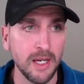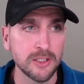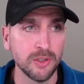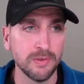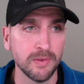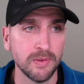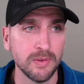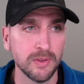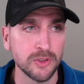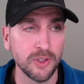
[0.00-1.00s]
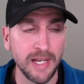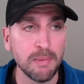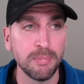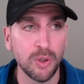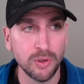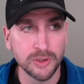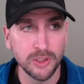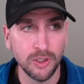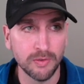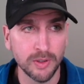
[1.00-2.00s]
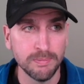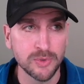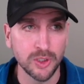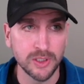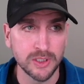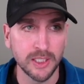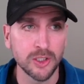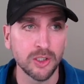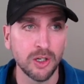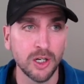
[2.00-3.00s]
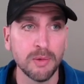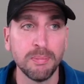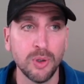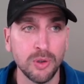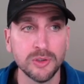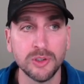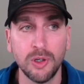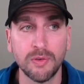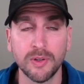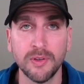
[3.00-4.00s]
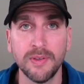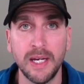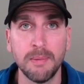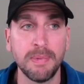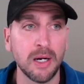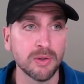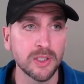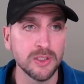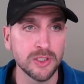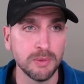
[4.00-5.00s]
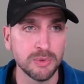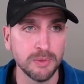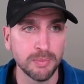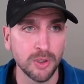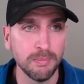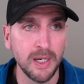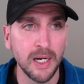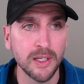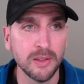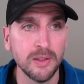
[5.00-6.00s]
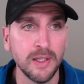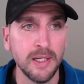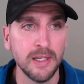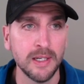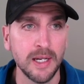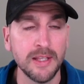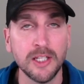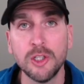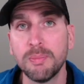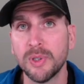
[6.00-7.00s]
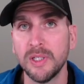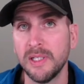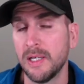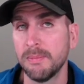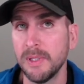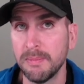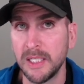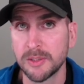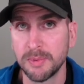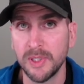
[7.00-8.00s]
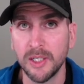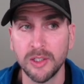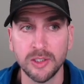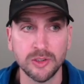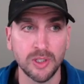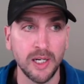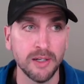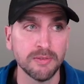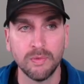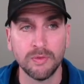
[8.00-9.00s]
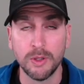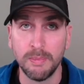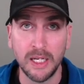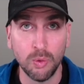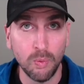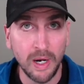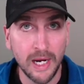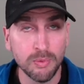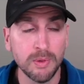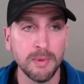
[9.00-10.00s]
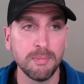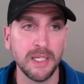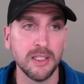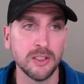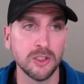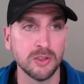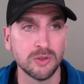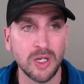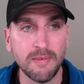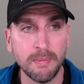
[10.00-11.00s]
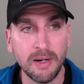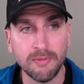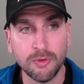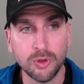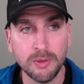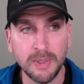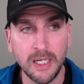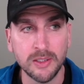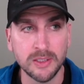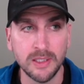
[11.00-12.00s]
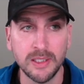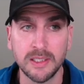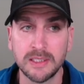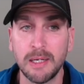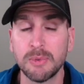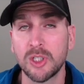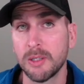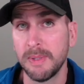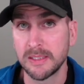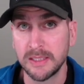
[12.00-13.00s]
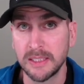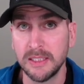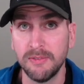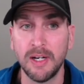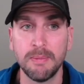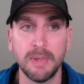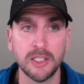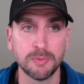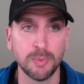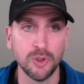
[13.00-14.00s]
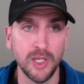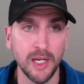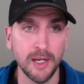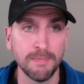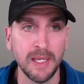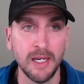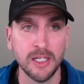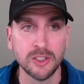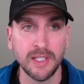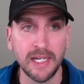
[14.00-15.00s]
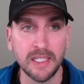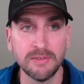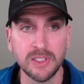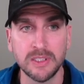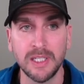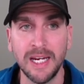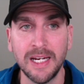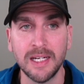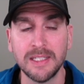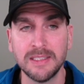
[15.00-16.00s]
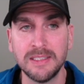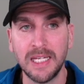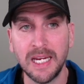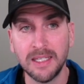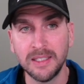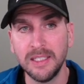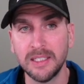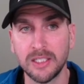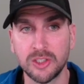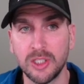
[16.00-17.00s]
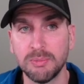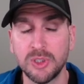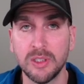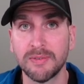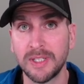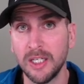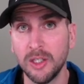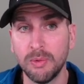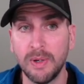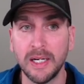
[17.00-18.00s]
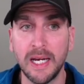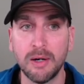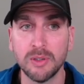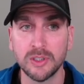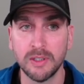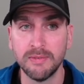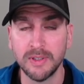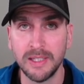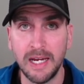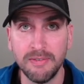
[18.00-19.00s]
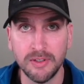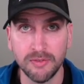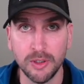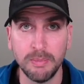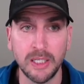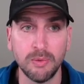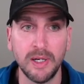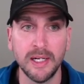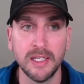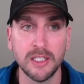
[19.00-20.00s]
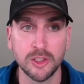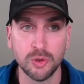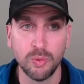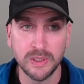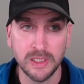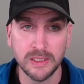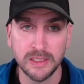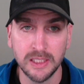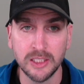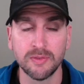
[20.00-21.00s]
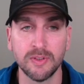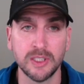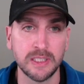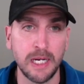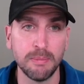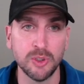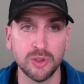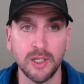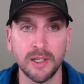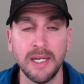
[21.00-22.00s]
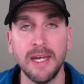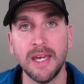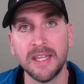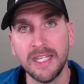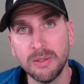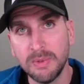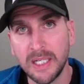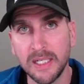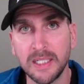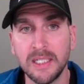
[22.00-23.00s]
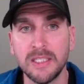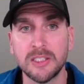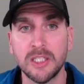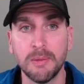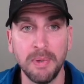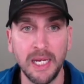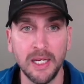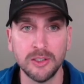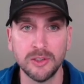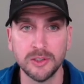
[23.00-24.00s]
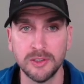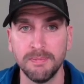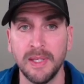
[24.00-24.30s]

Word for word: So so that pulls it over. So you select your car, it pulls over that power consumption per mile and then you put in how many miles per day you're going to drive. For the Model Y, we'd be planning to drive about 40 miles and the Cybertruck about 65 miles per day. So that gives us a daily consumption of kilowatt hours of 11 for the Model Y and 26 for the Cybertruck. Then we kind of get into the panels.